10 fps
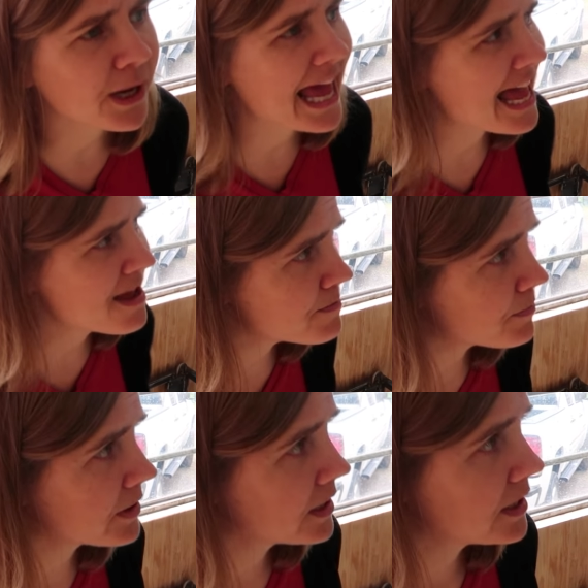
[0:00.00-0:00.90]
hemp,
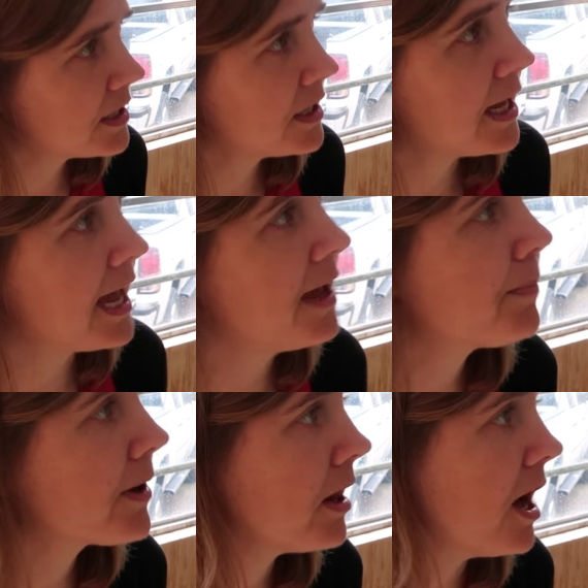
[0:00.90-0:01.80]

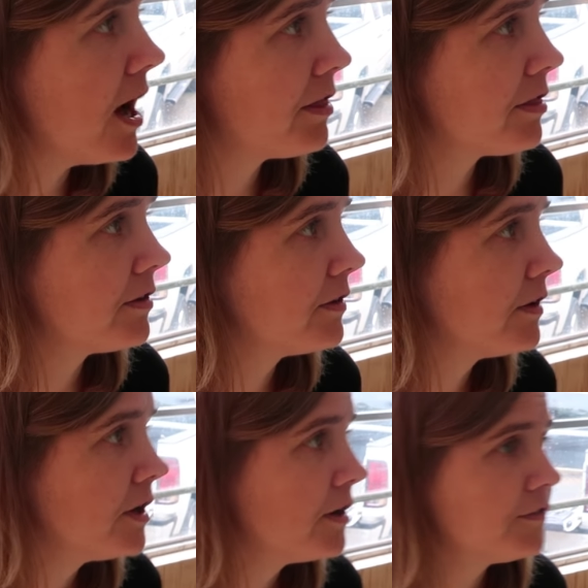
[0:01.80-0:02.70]
hemp cloth.
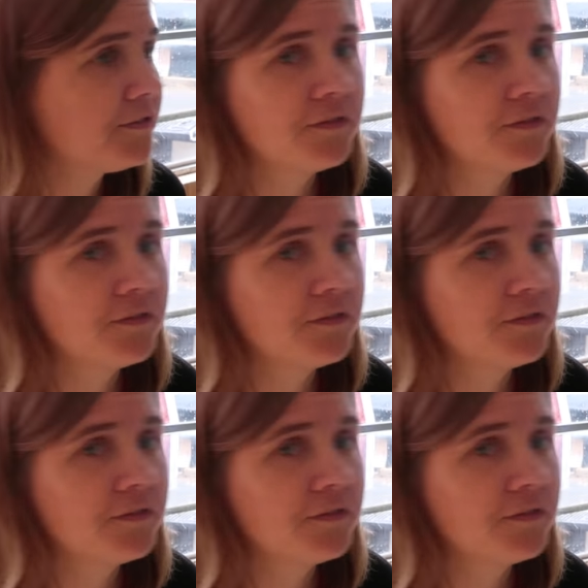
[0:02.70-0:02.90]
Nice.